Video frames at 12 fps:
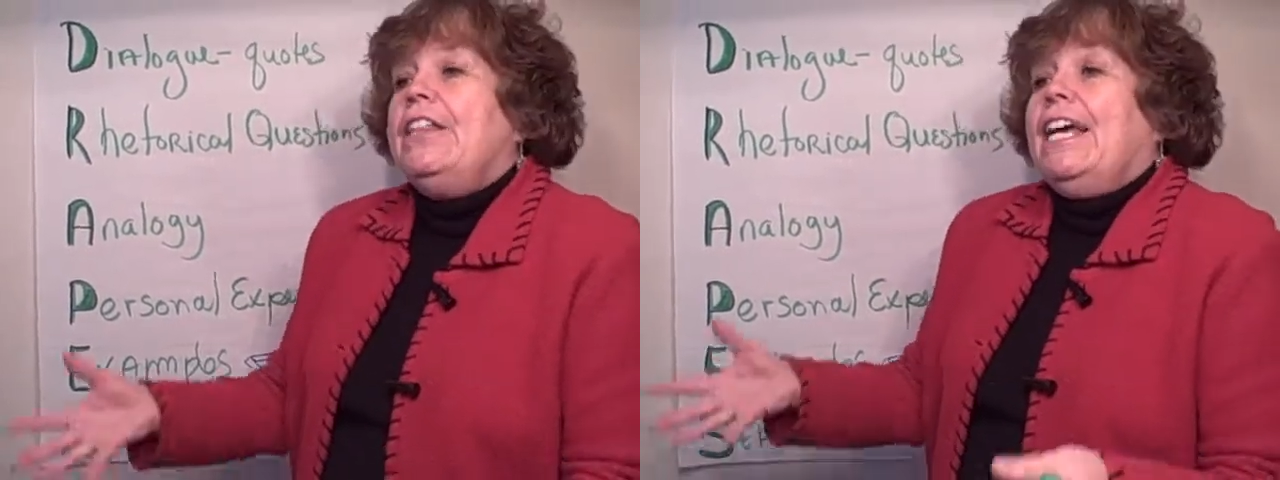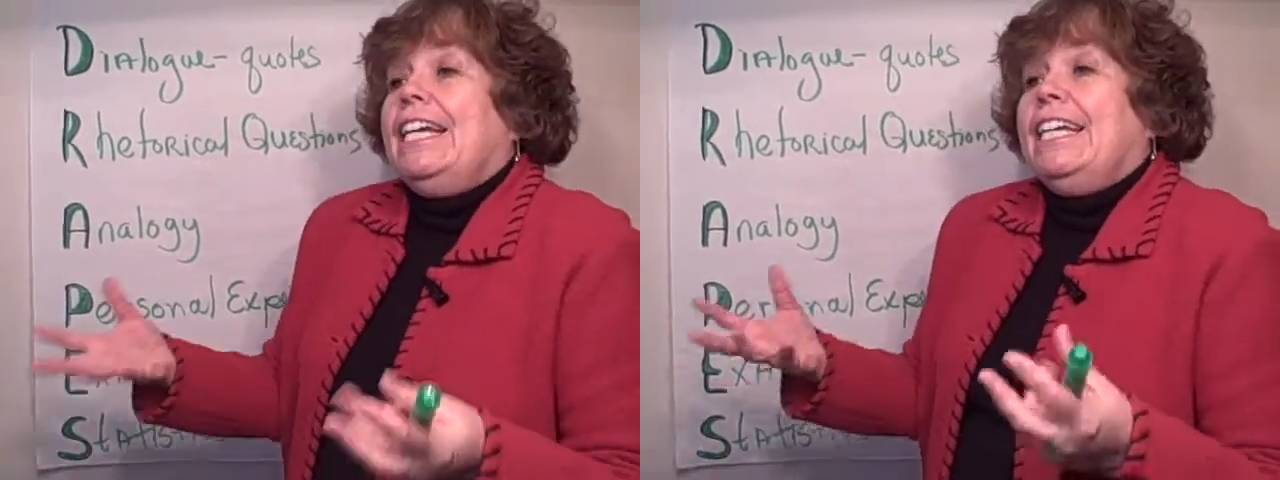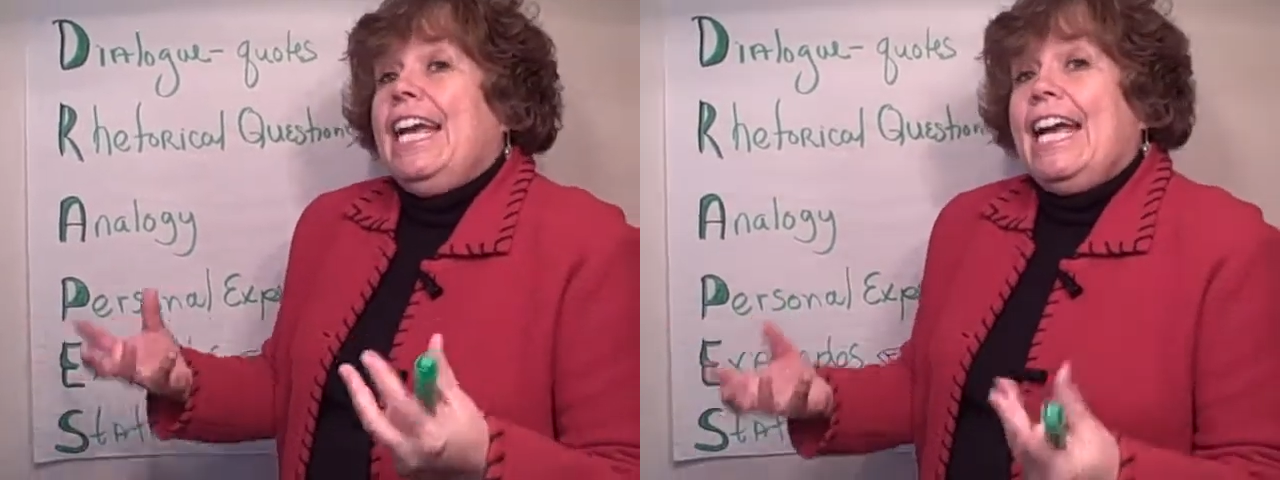
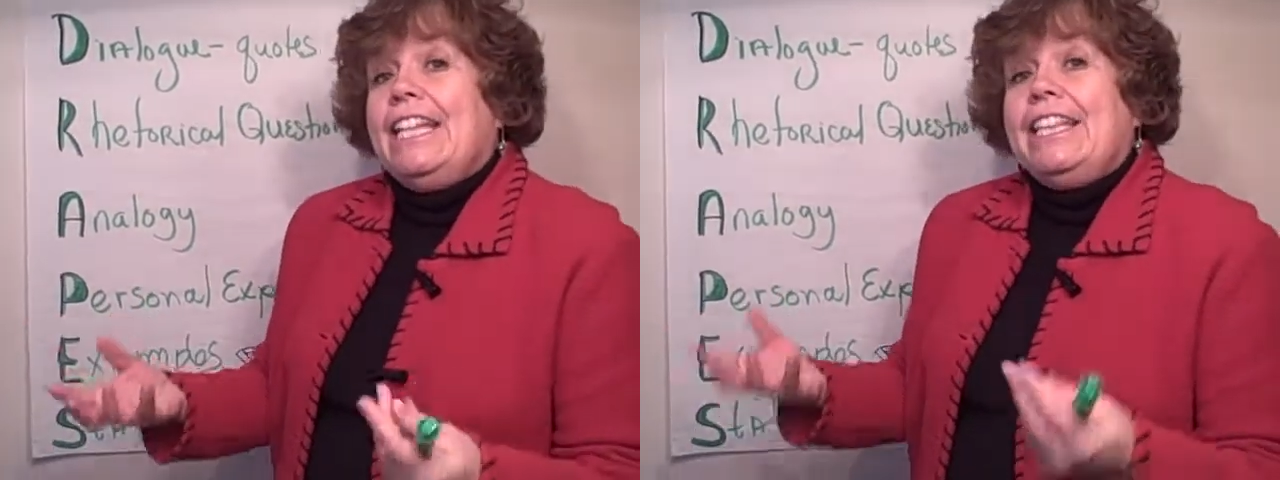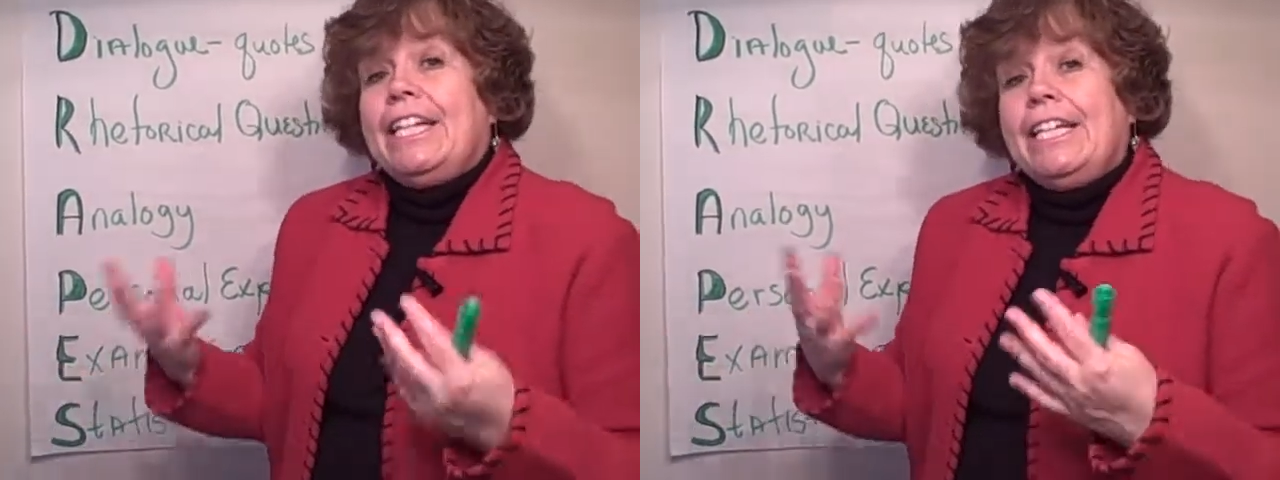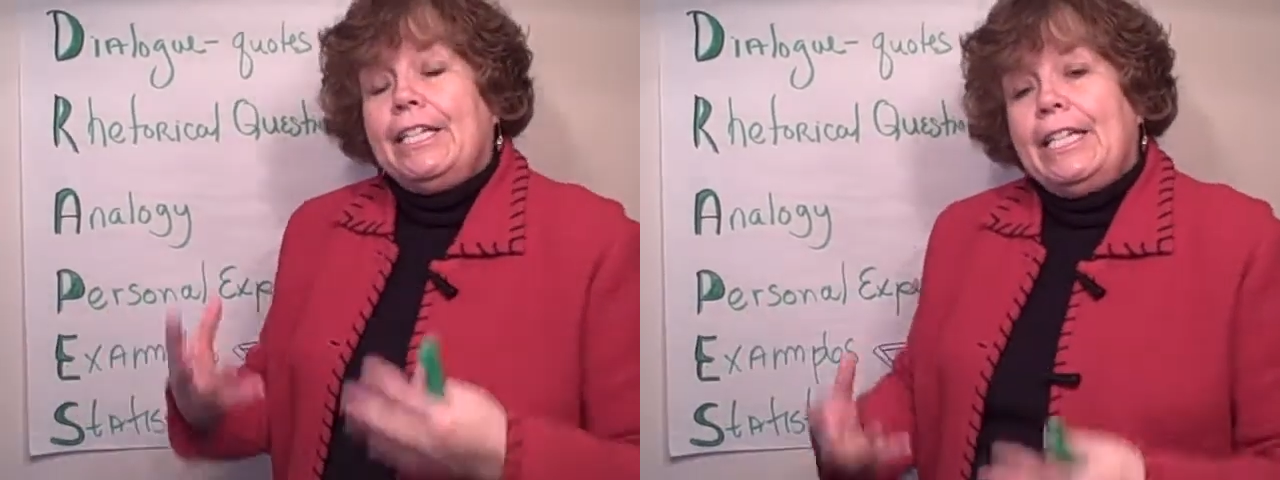Again,
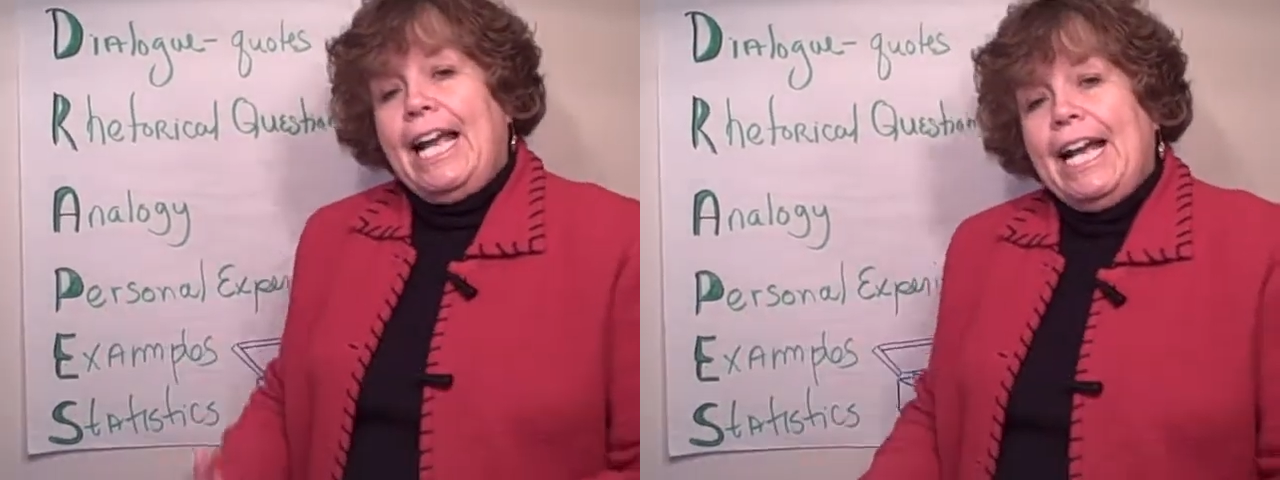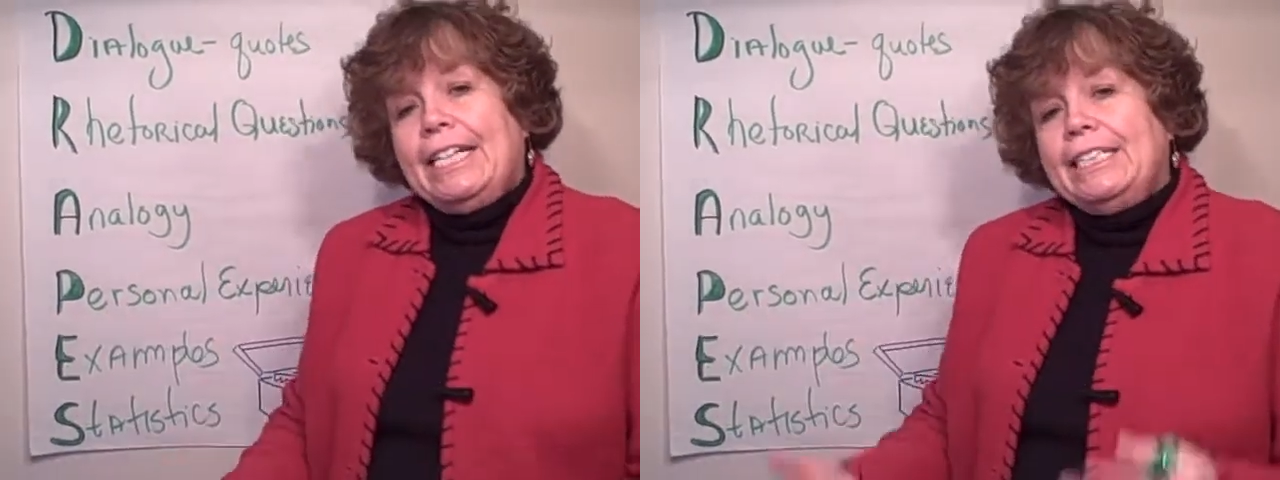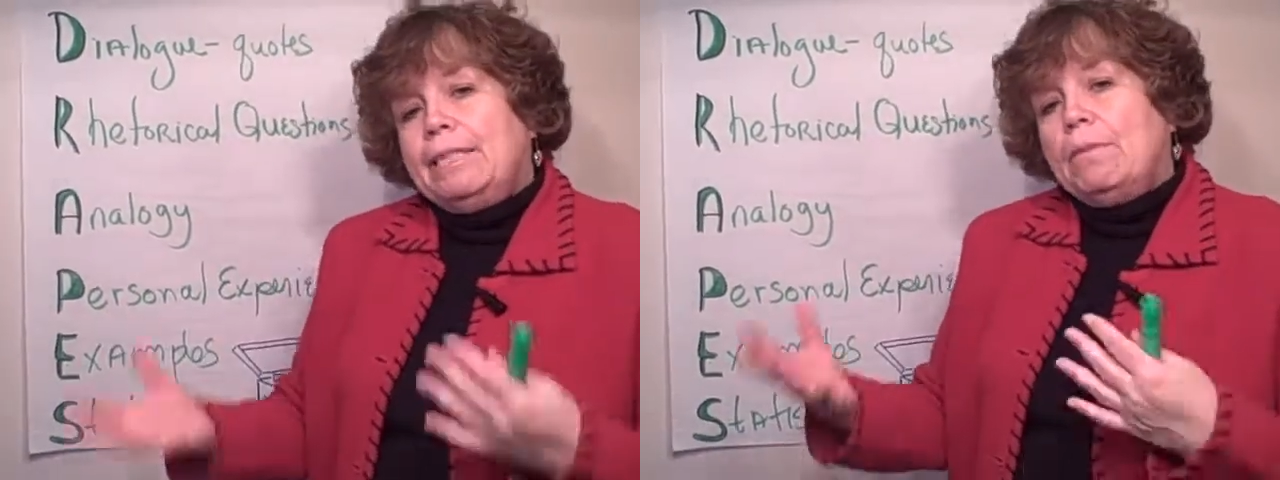that can
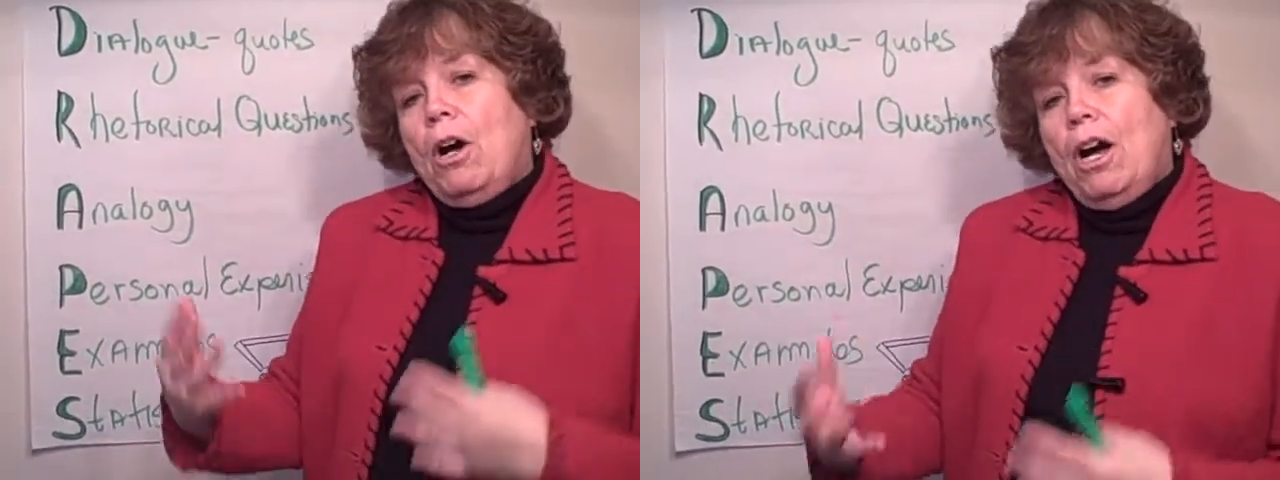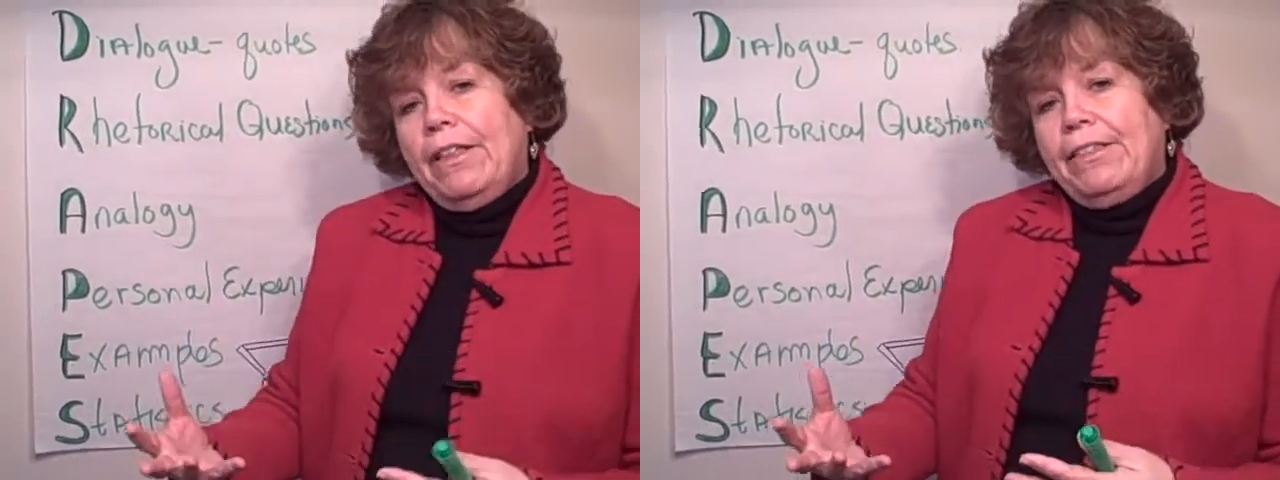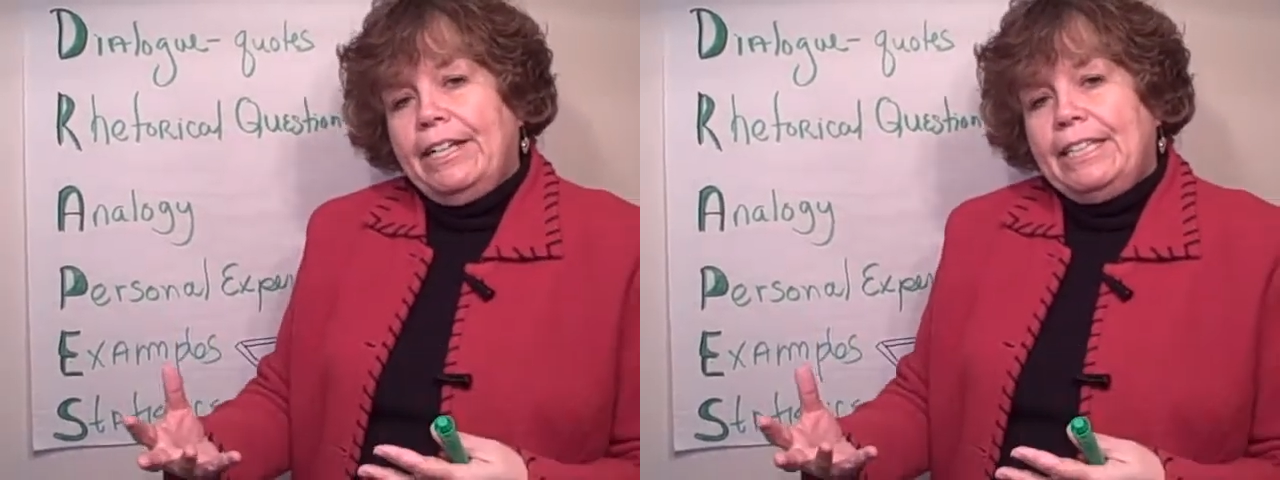add some
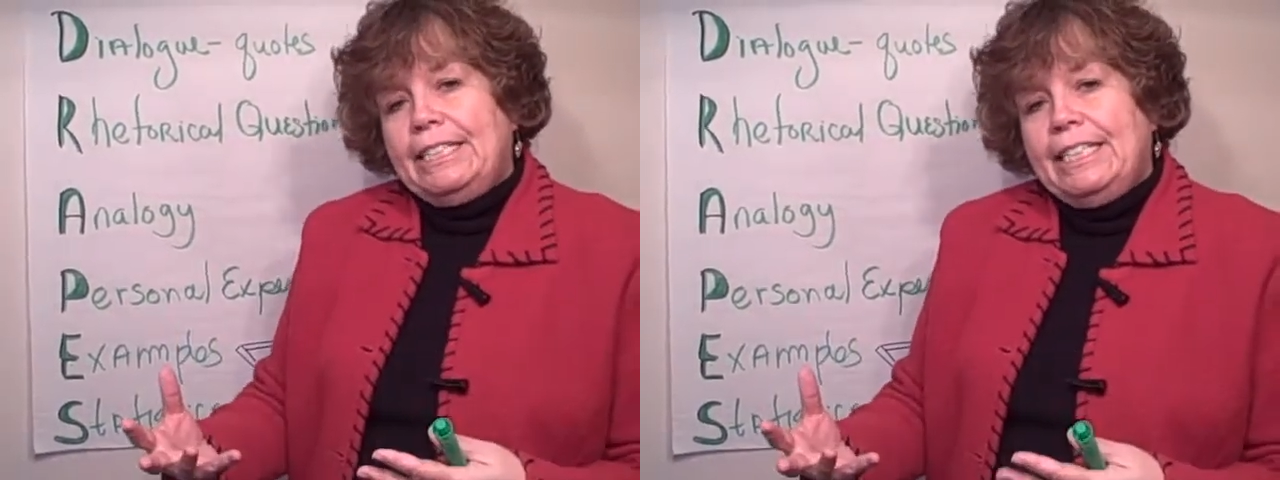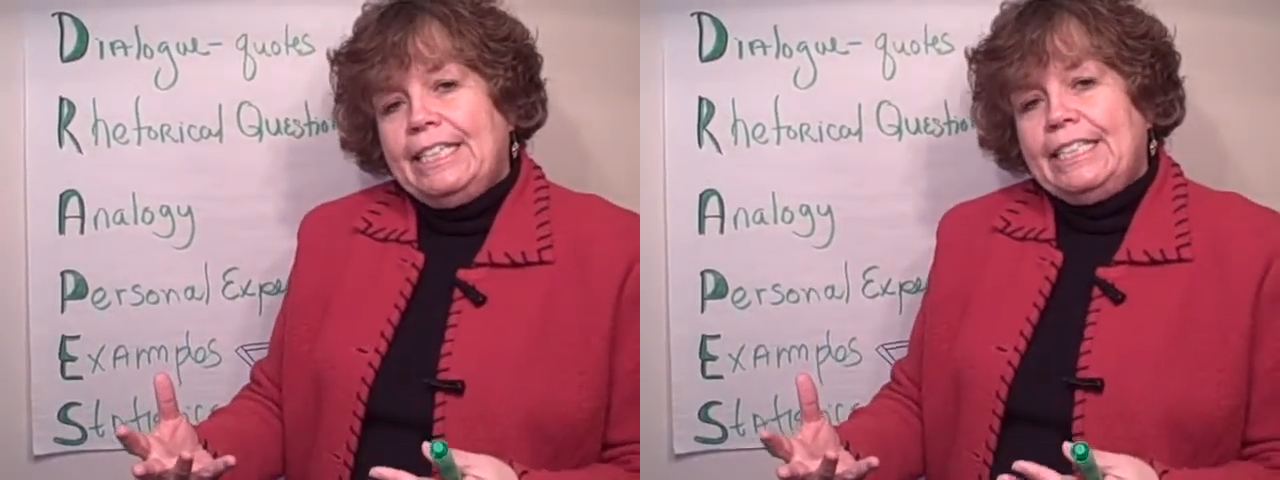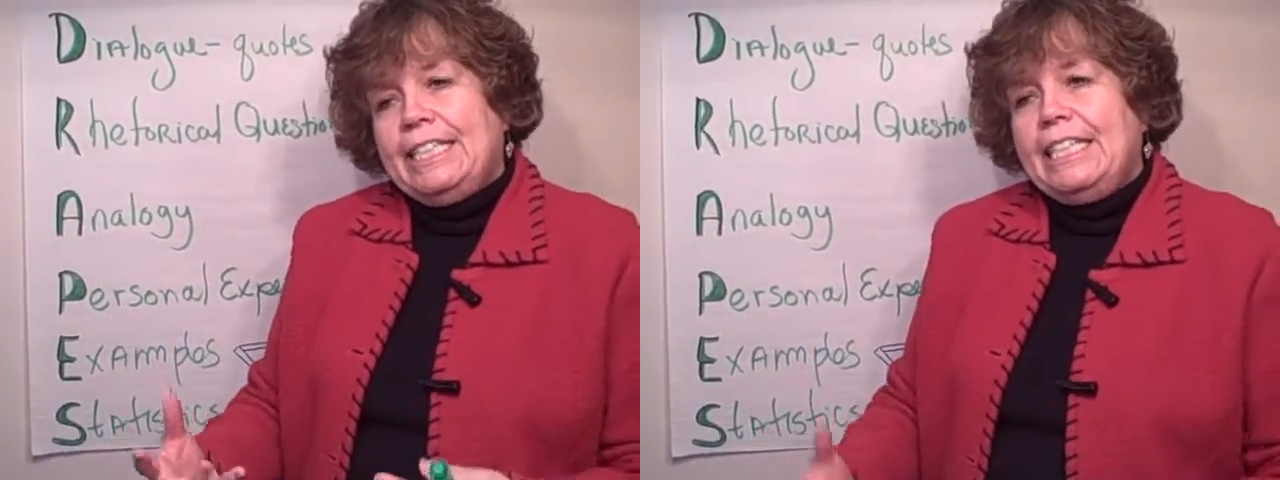
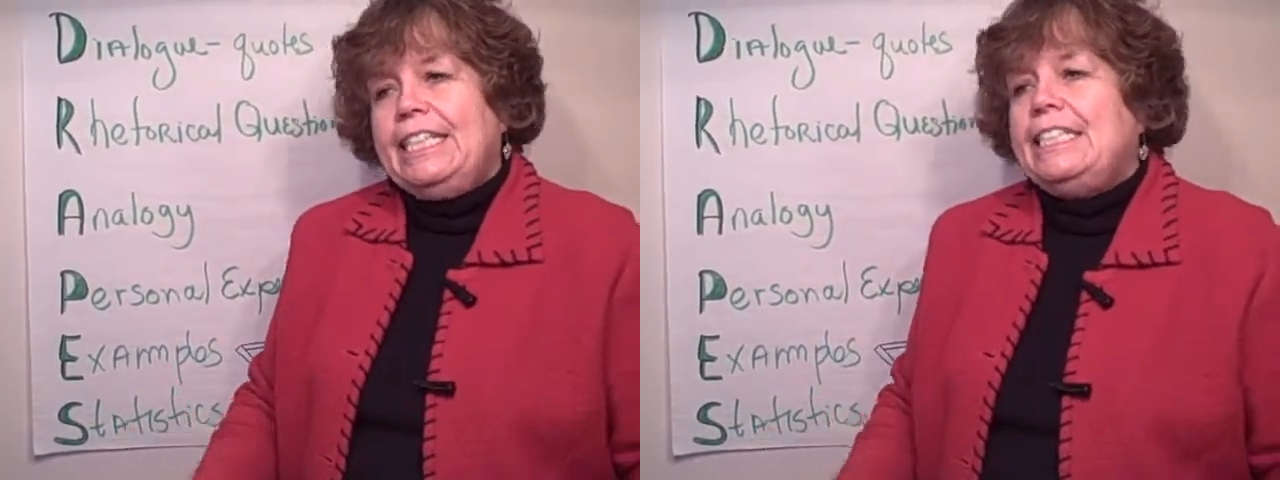authenticity,